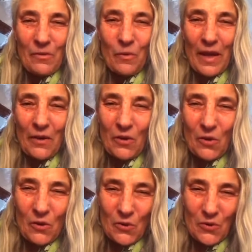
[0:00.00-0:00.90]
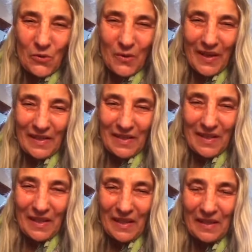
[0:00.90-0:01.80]
We are
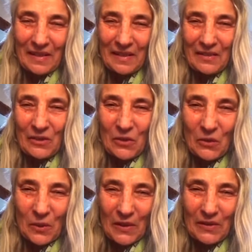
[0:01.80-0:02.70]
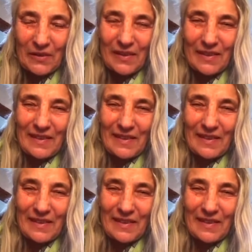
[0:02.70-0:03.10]
co-creating the new earth.